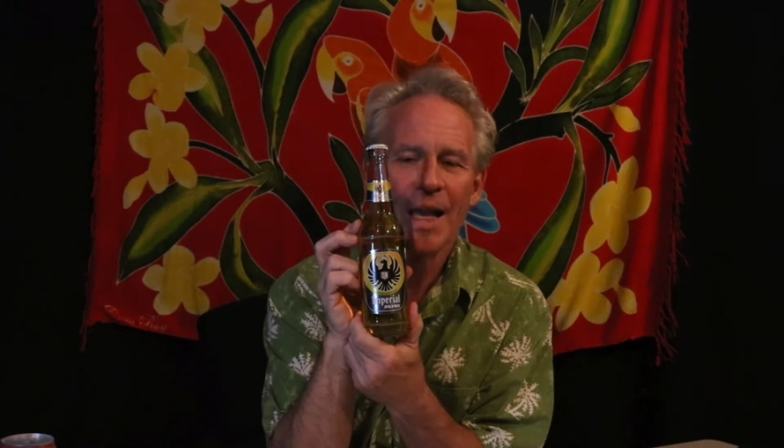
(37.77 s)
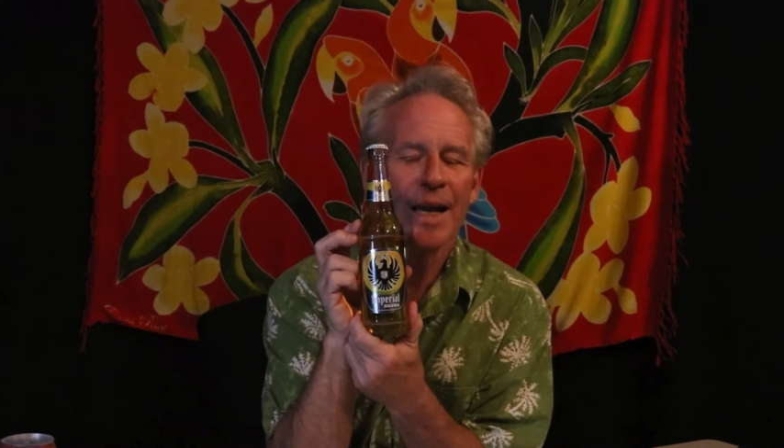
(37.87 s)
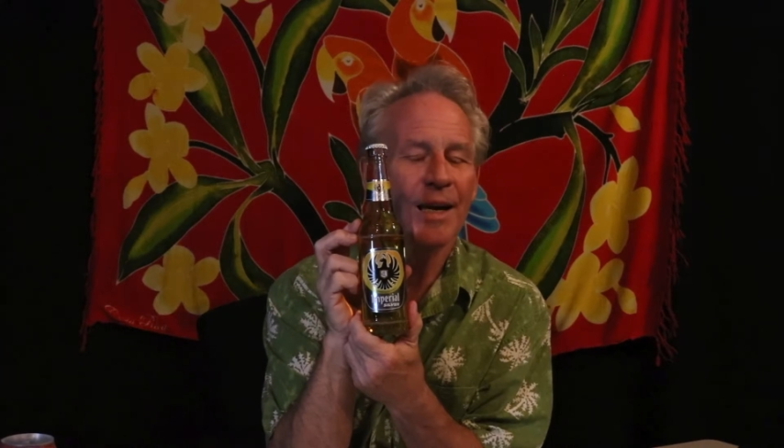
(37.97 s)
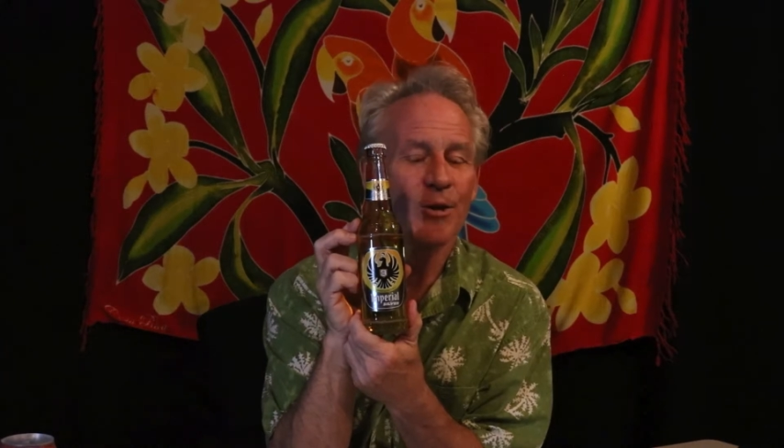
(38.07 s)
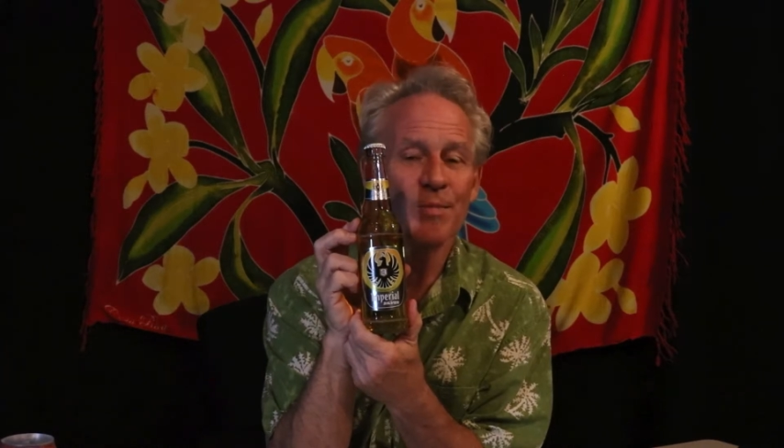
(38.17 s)

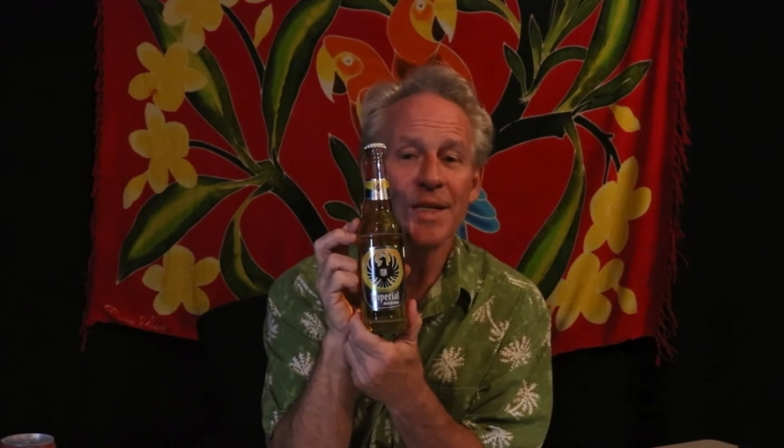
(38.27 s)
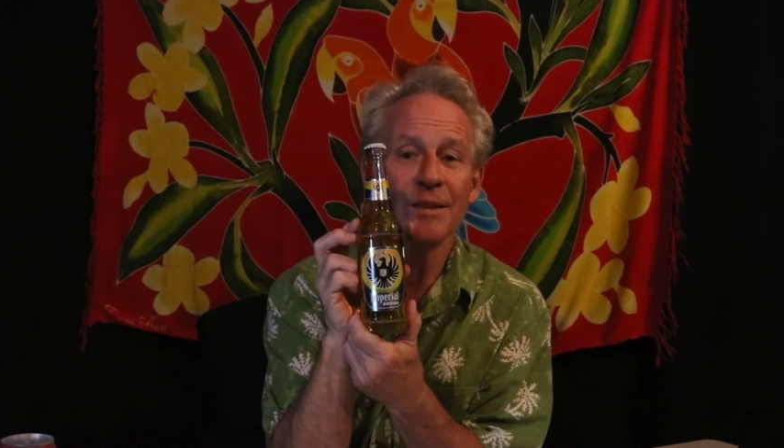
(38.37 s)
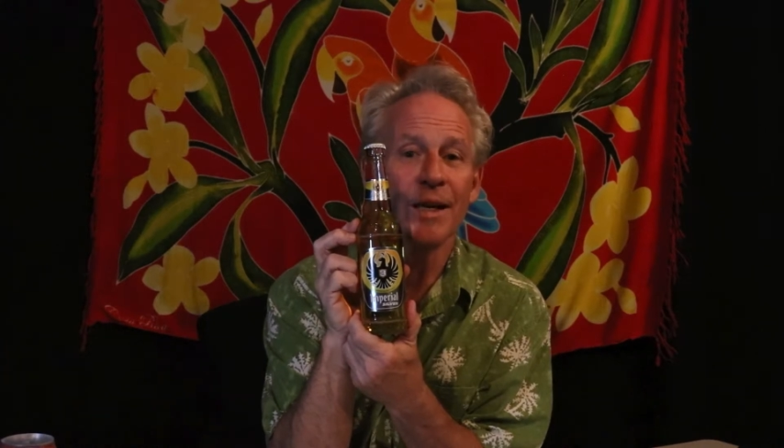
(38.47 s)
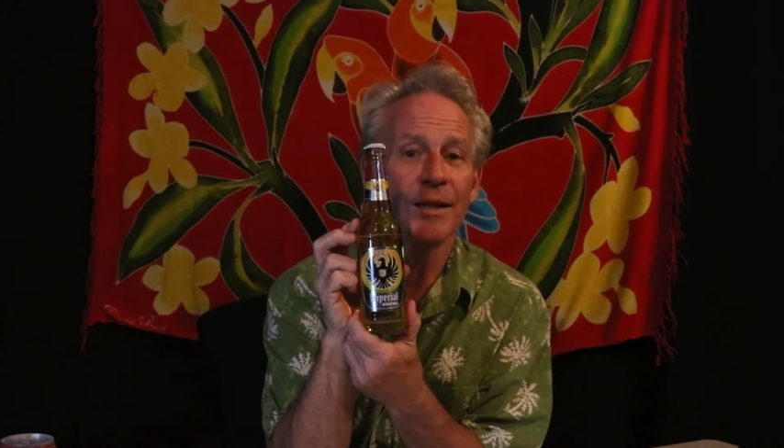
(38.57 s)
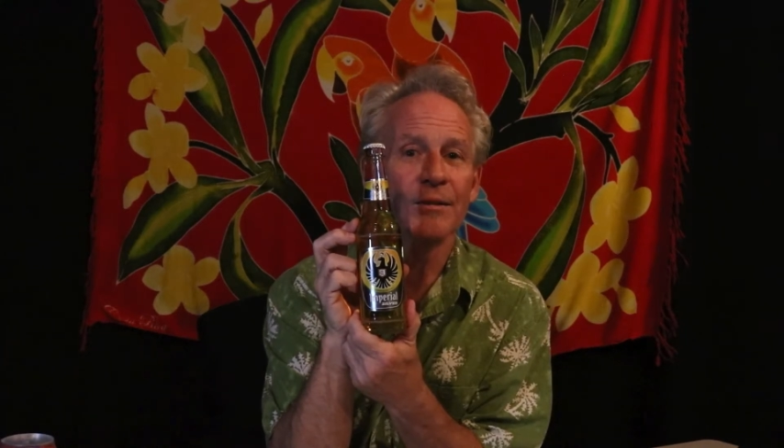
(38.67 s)
And I don't mean
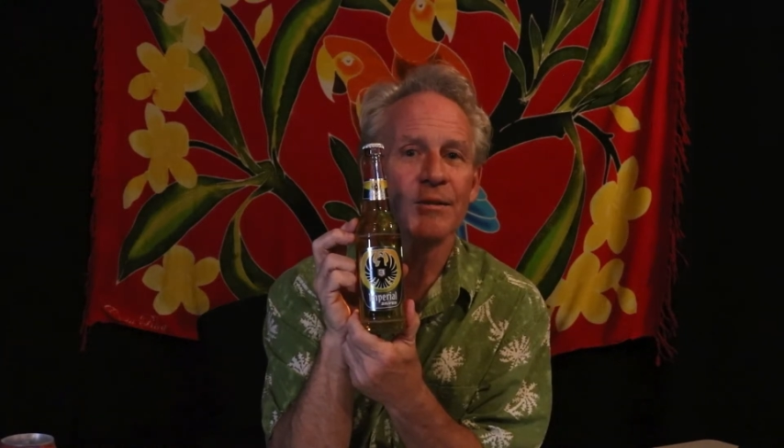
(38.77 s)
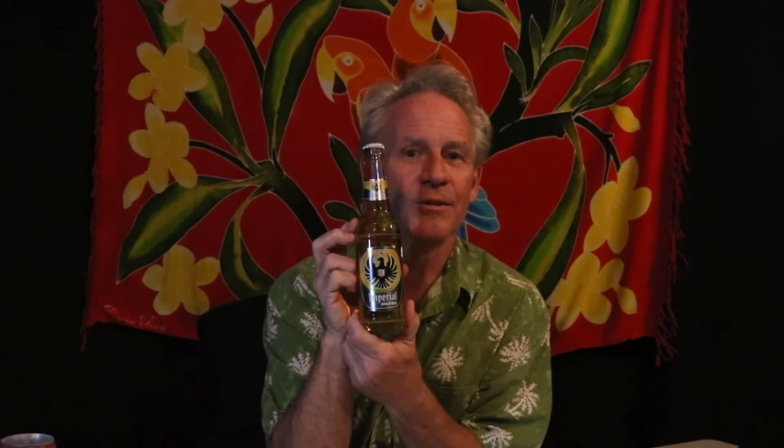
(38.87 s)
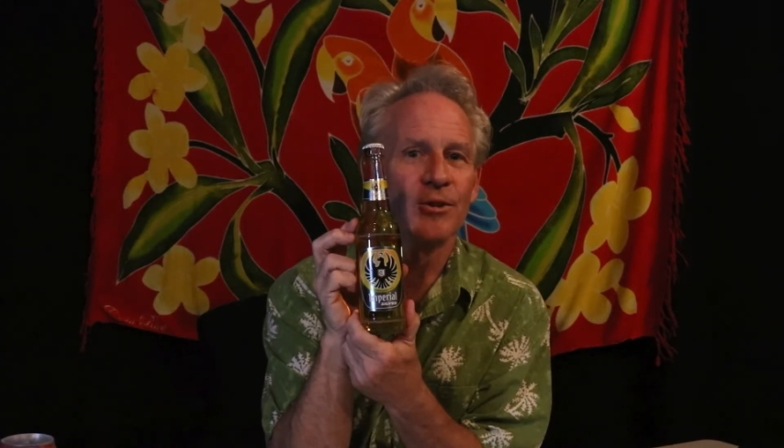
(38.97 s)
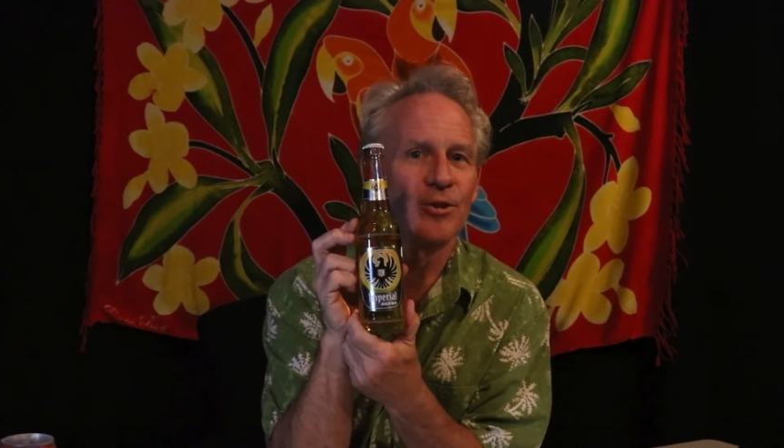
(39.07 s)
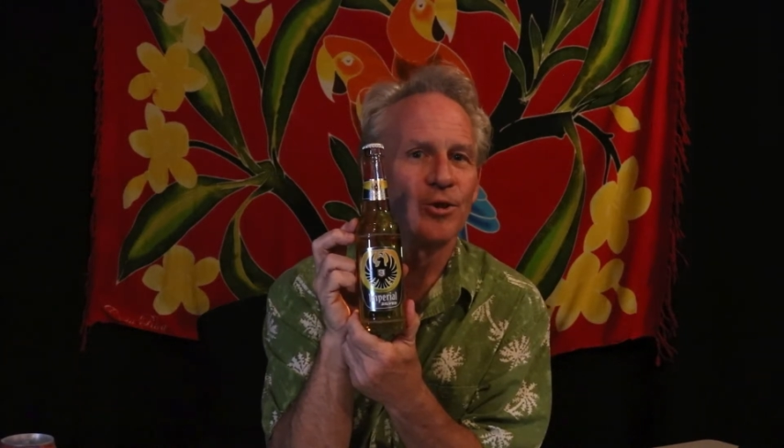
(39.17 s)
like
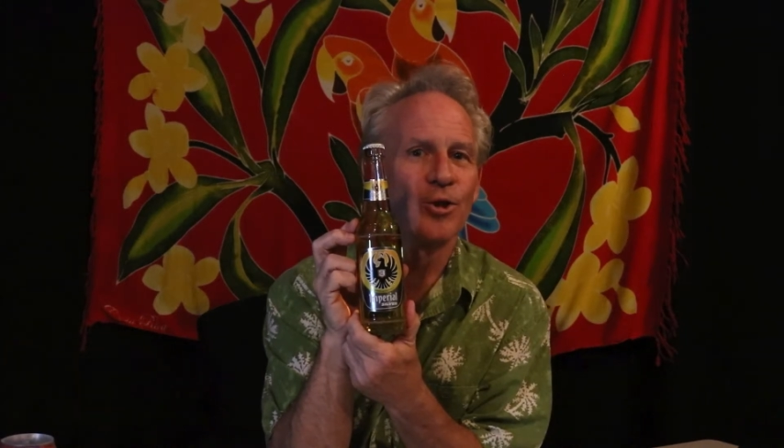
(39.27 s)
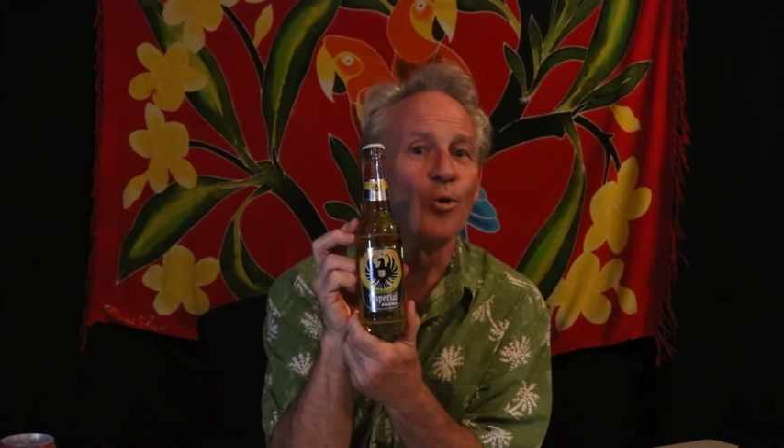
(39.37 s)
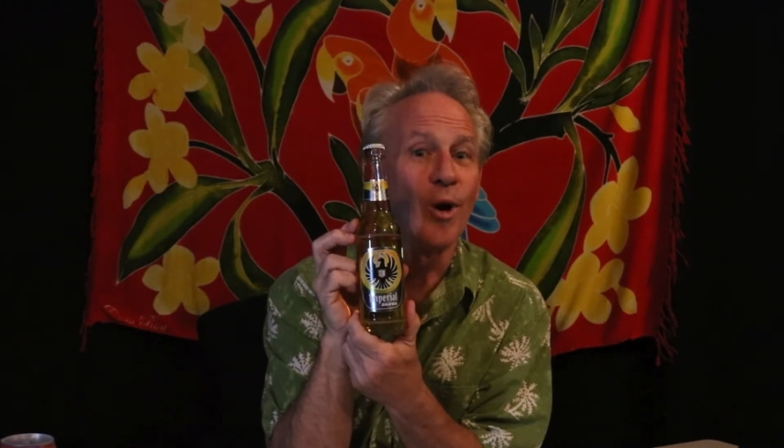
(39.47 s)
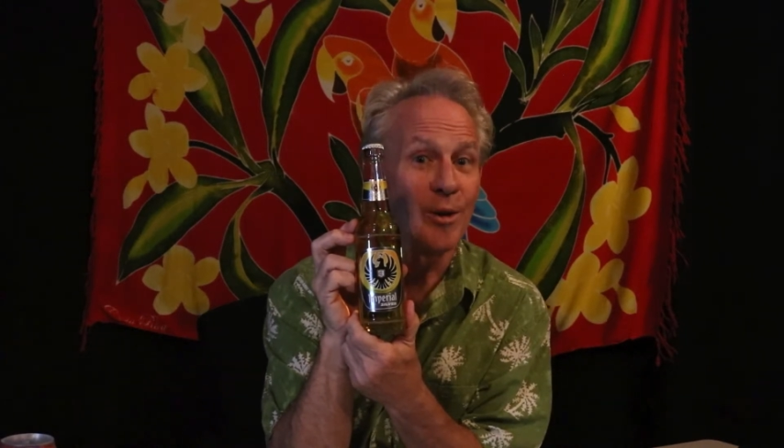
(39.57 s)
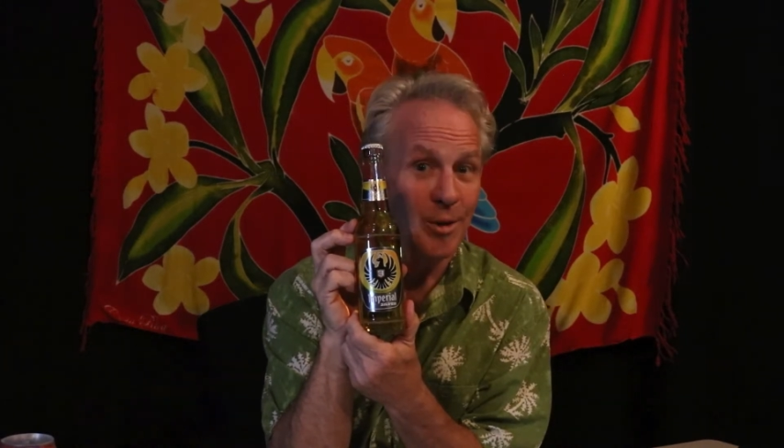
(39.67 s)

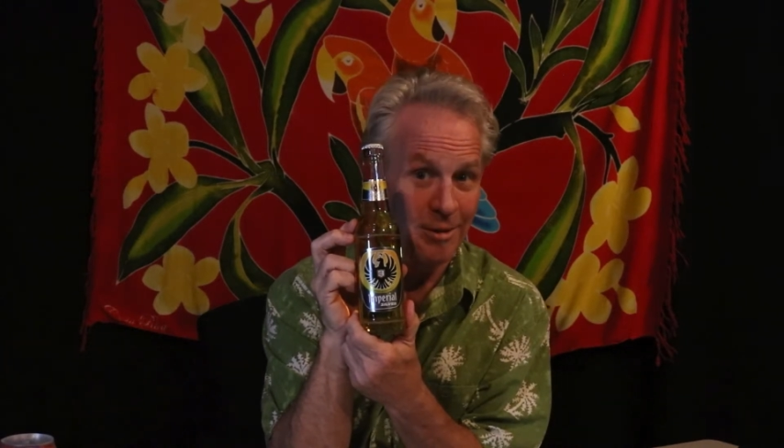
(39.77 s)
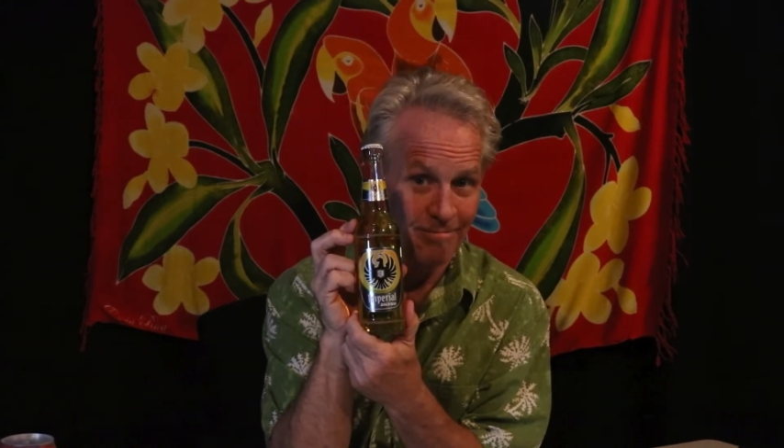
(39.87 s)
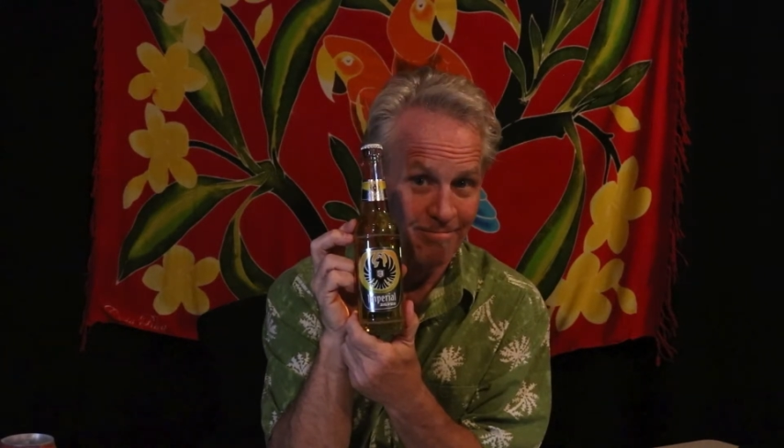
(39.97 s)
200.